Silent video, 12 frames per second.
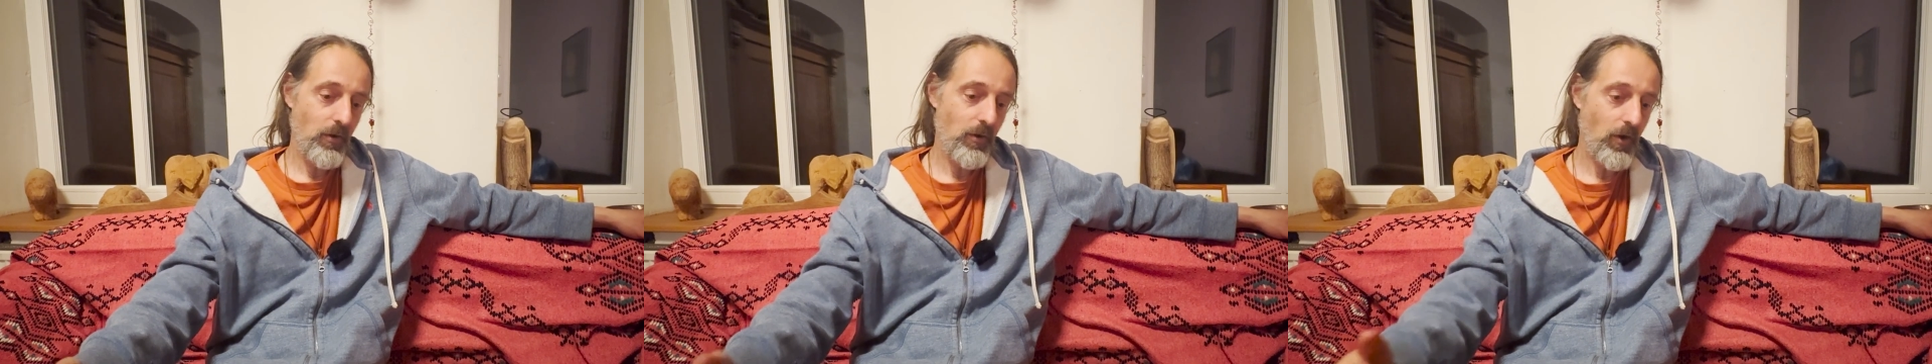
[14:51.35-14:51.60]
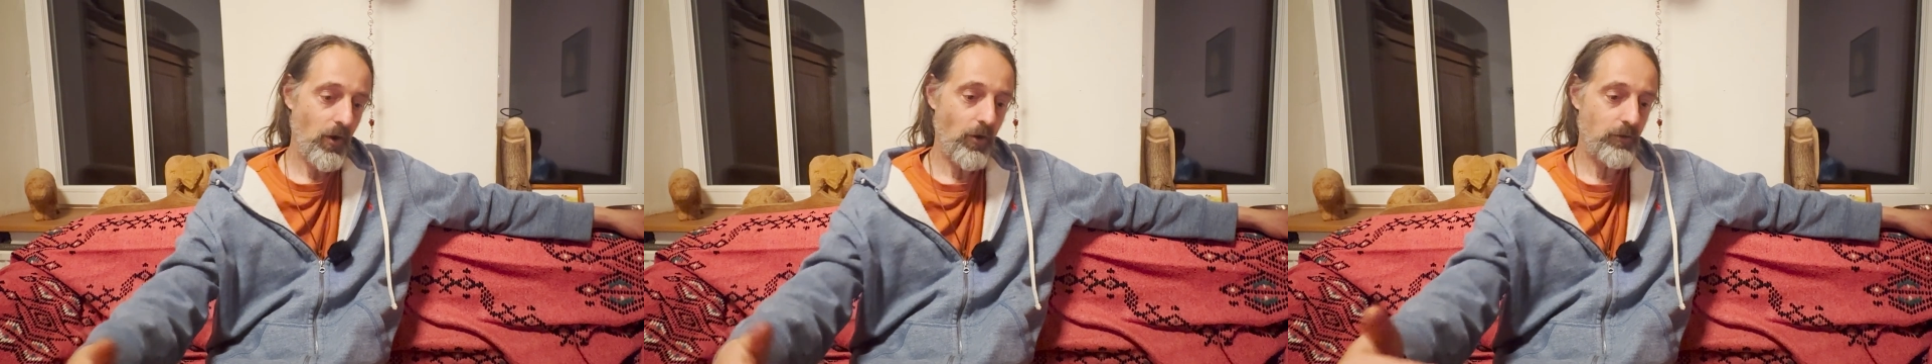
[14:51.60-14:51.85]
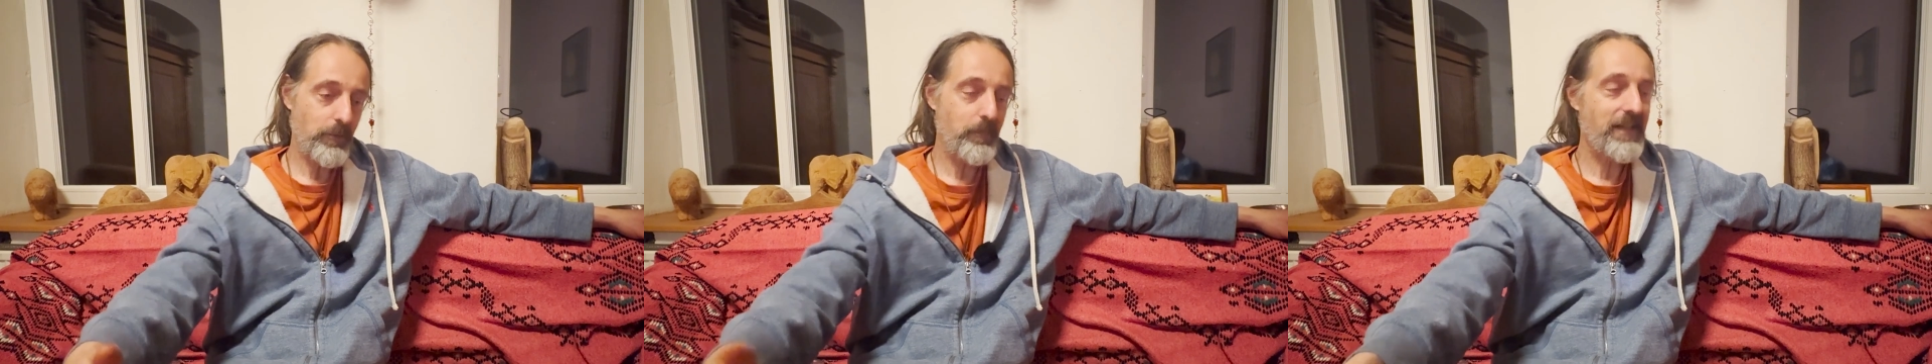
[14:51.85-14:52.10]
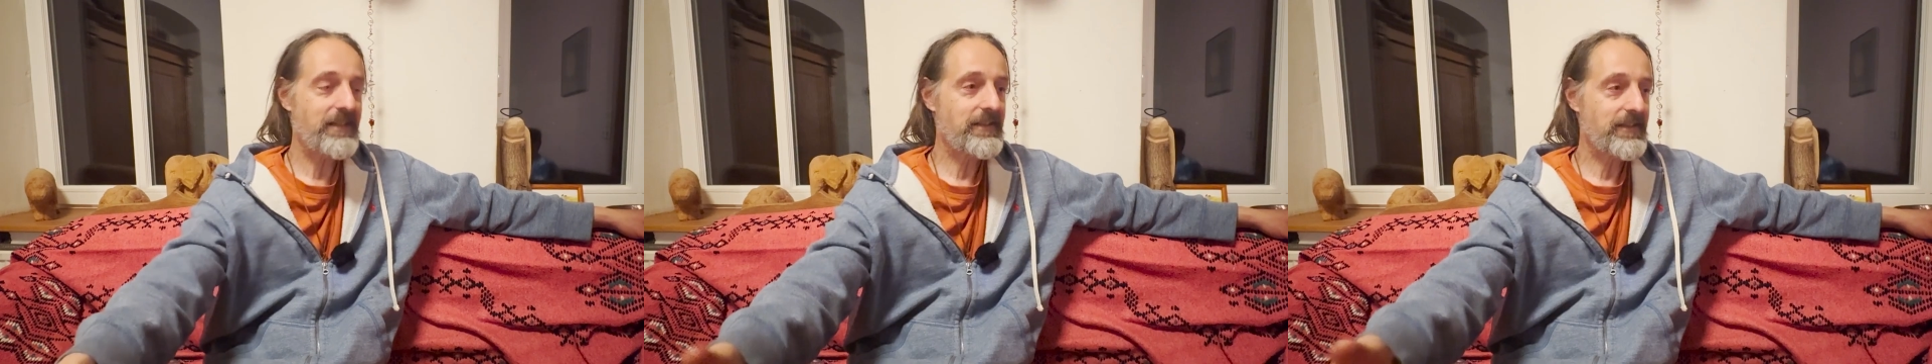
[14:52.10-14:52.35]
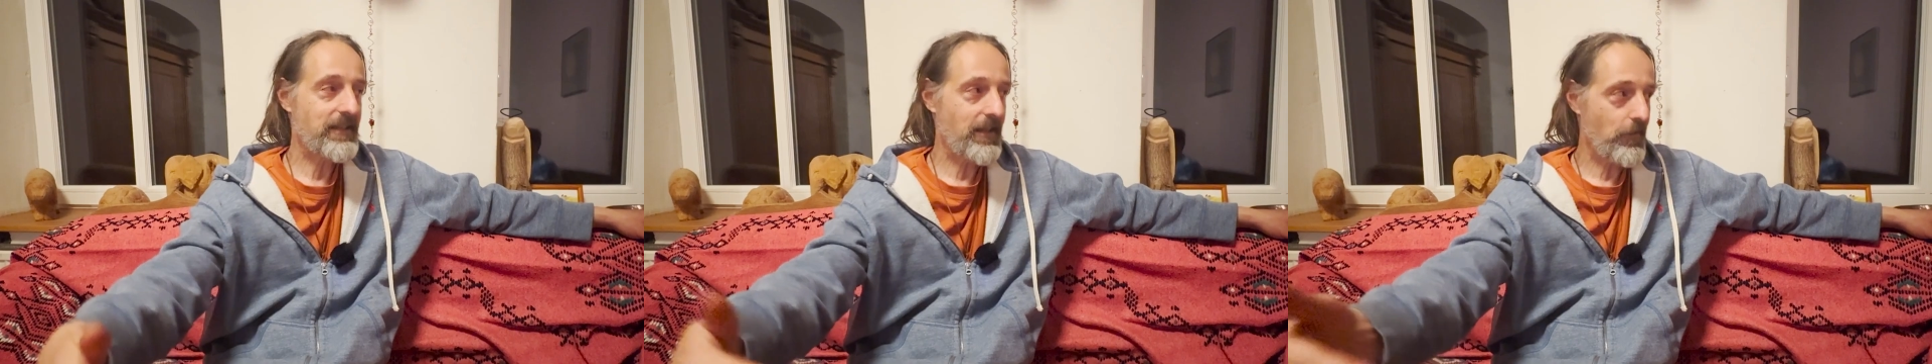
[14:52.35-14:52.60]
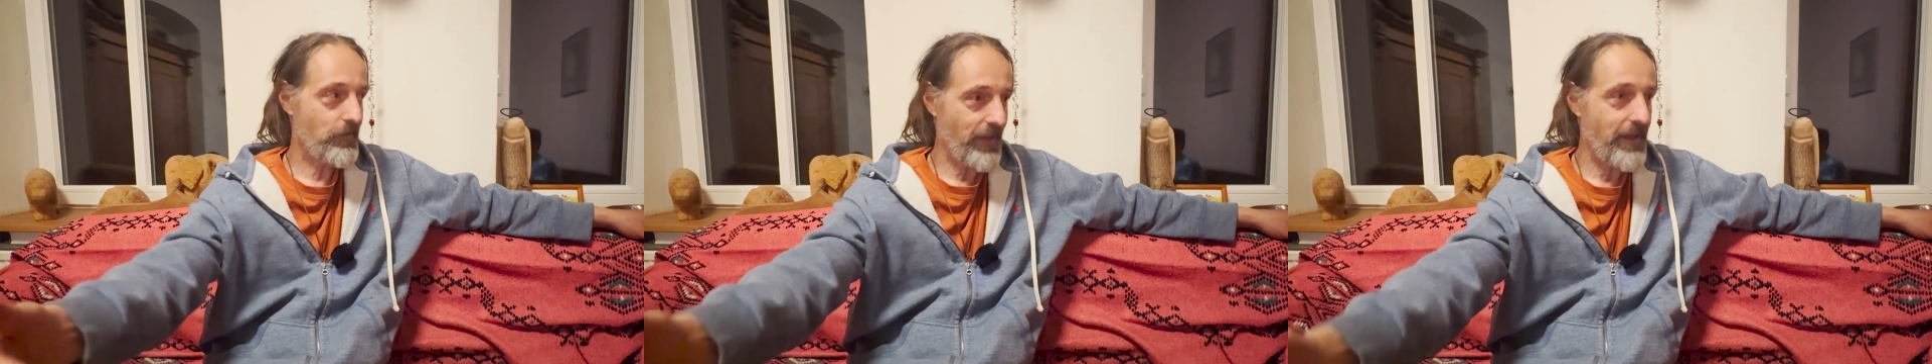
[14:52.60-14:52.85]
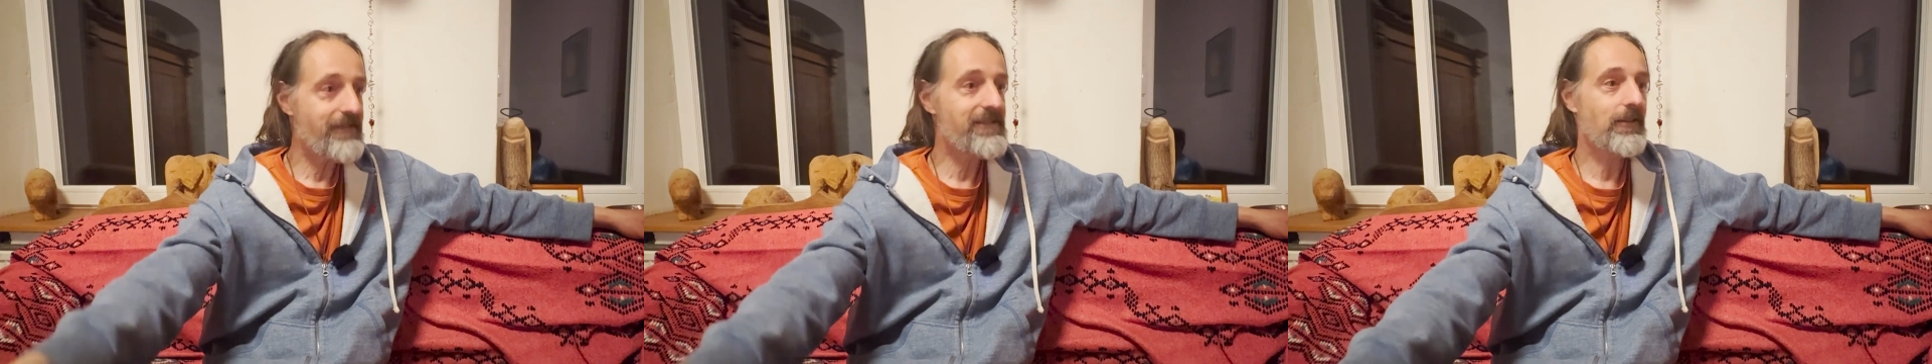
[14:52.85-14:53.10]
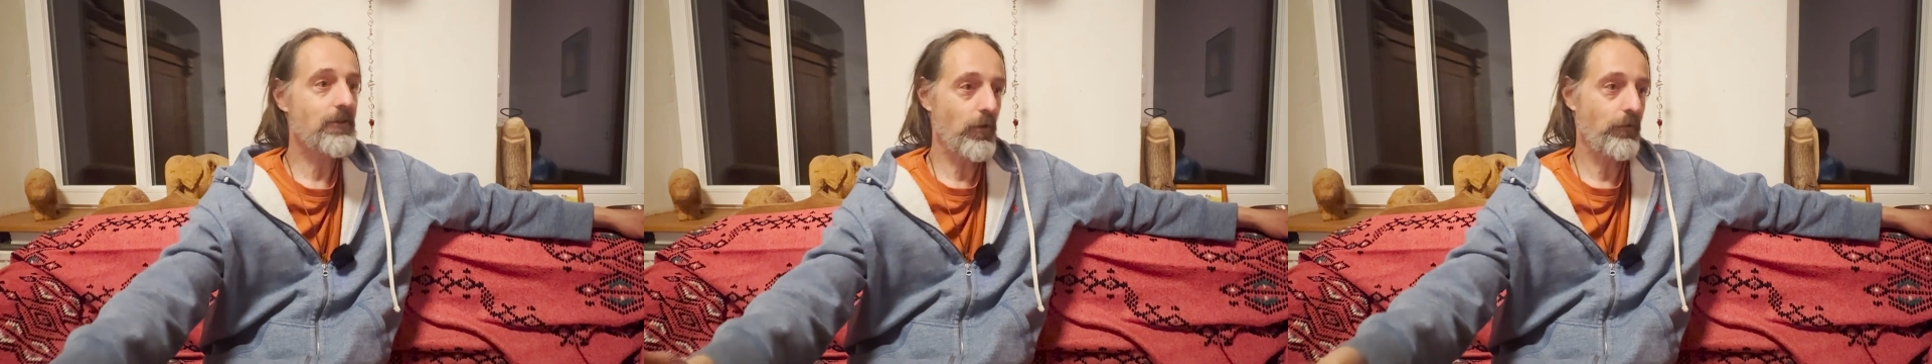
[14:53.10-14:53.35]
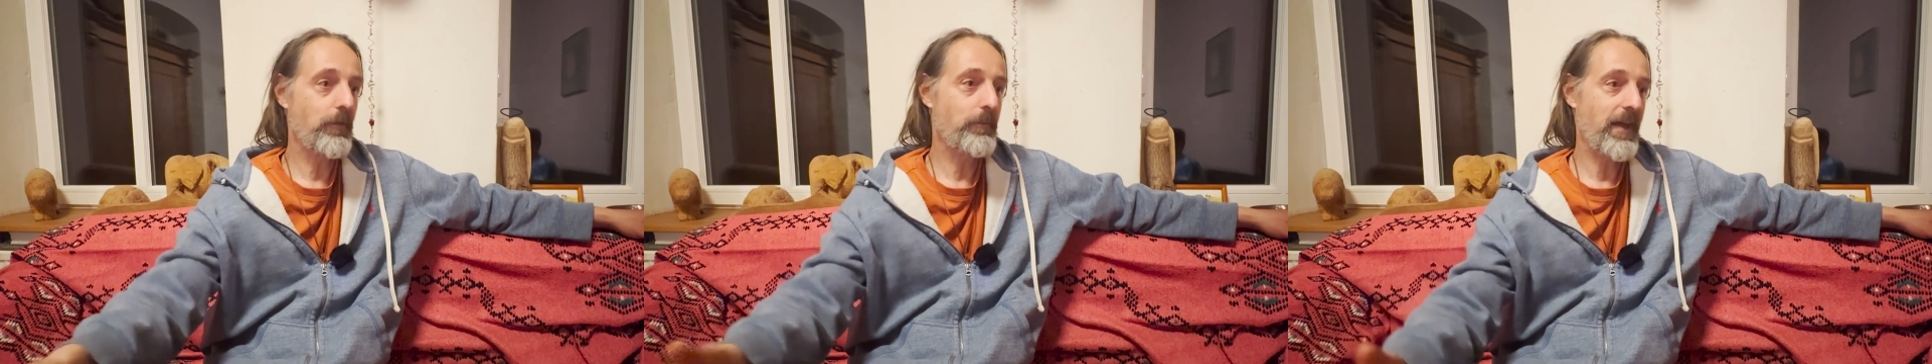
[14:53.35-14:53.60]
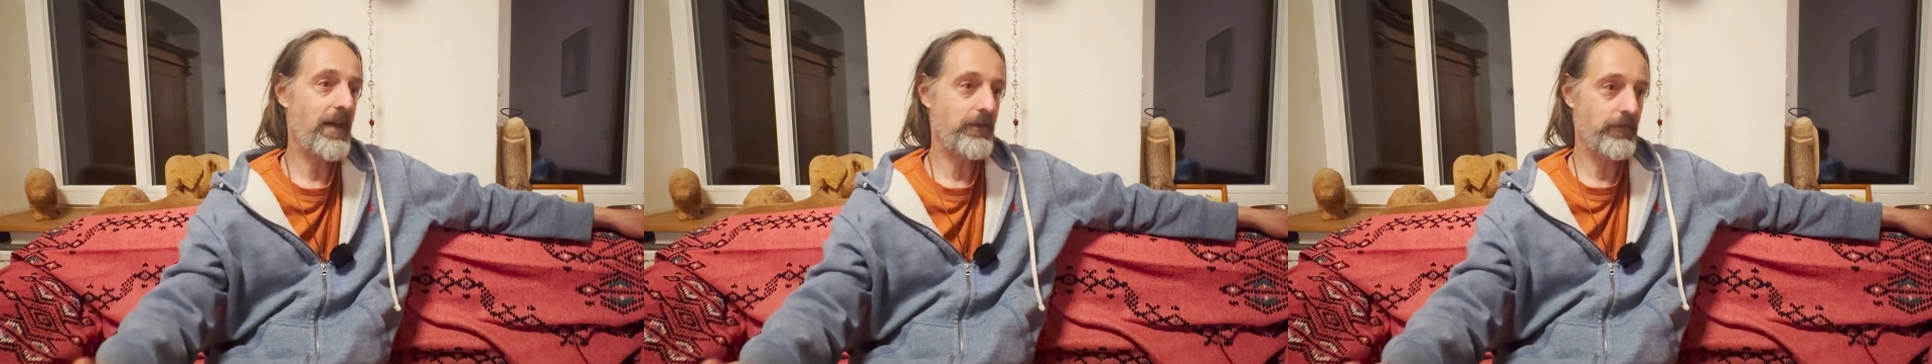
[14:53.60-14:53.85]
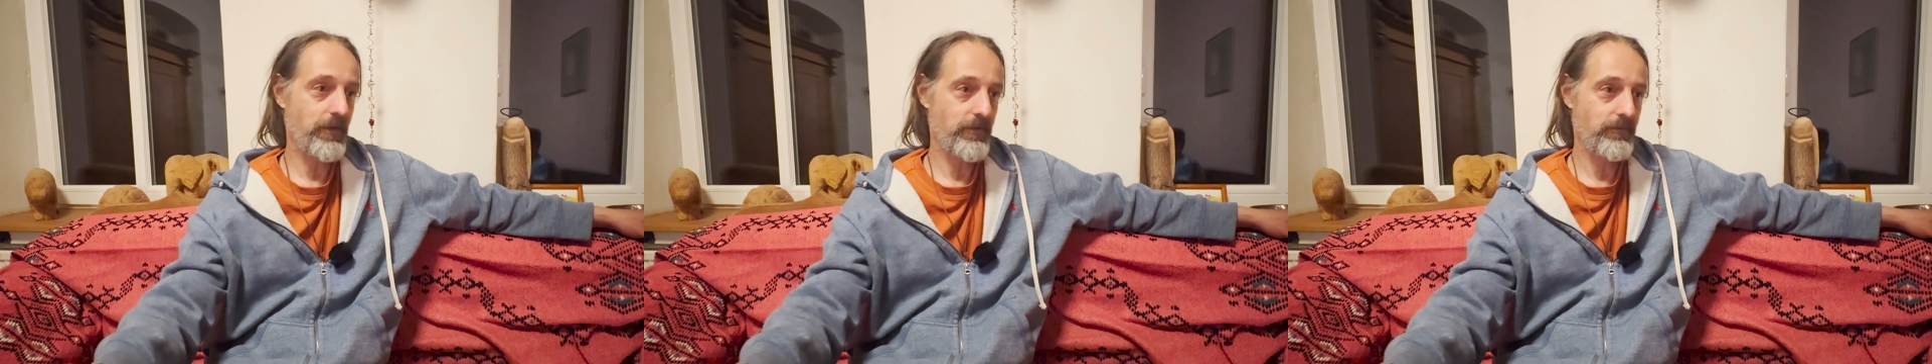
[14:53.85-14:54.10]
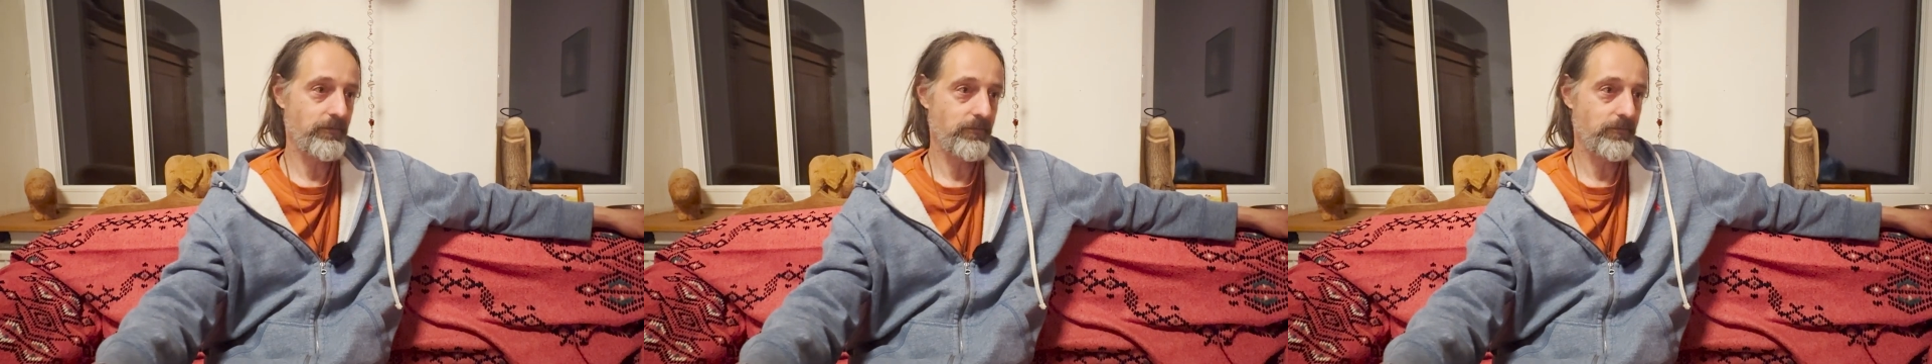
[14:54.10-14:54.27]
automatization of the behavior.